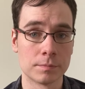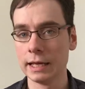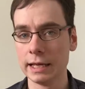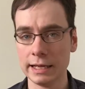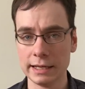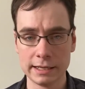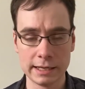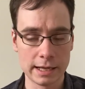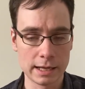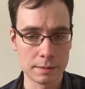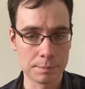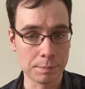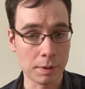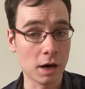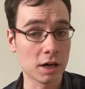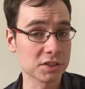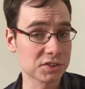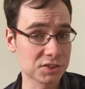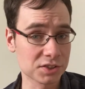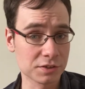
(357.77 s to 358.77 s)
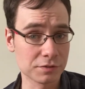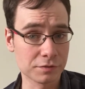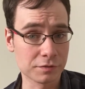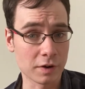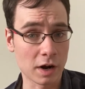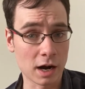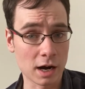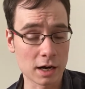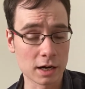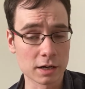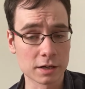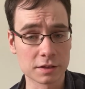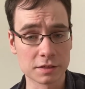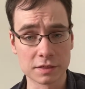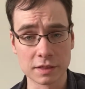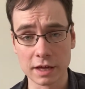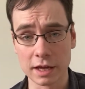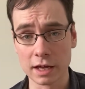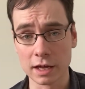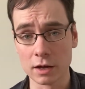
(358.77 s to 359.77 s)
In a positive arc,
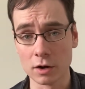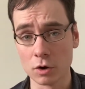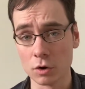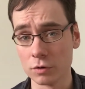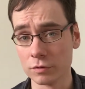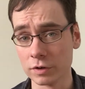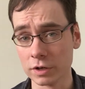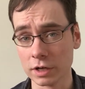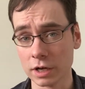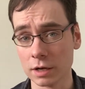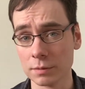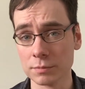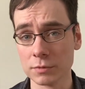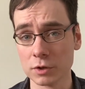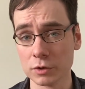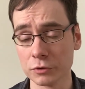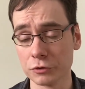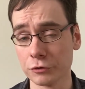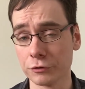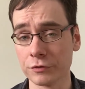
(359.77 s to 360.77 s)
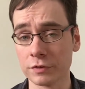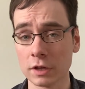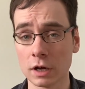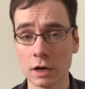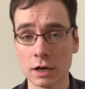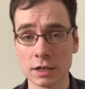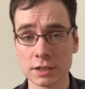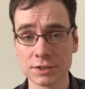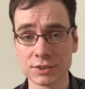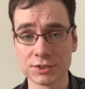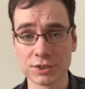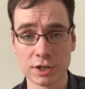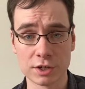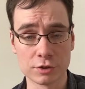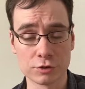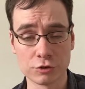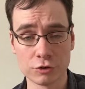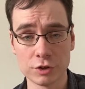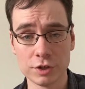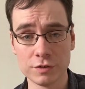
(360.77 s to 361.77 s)
they overcome those flaws and
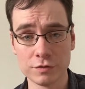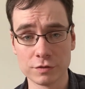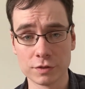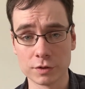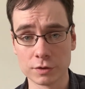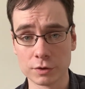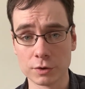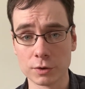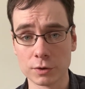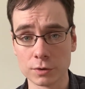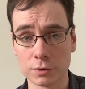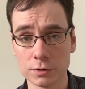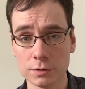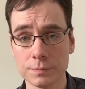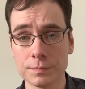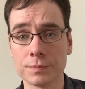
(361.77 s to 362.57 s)
achieve the goal.